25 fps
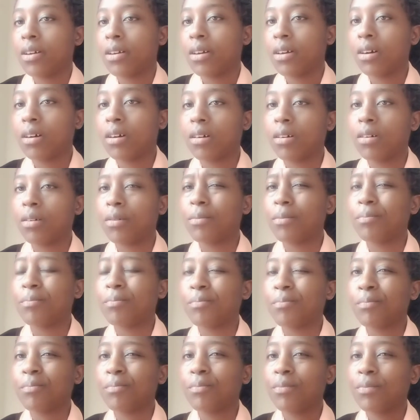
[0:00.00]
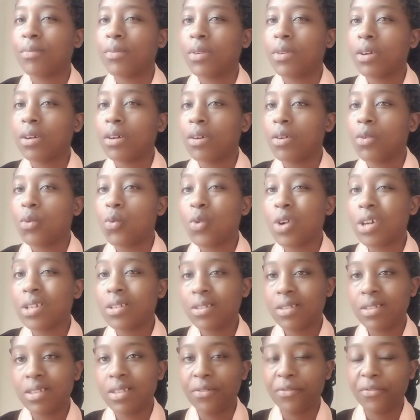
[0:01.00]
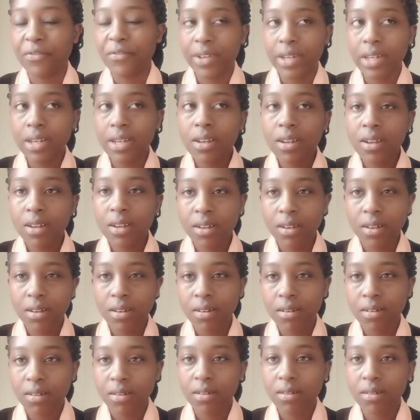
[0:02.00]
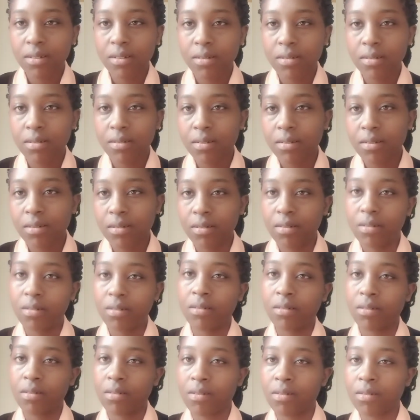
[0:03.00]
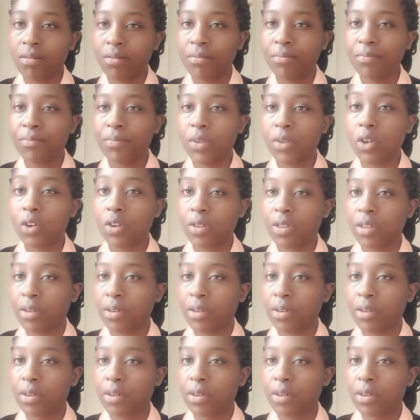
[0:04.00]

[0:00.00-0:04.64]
once they feed, or they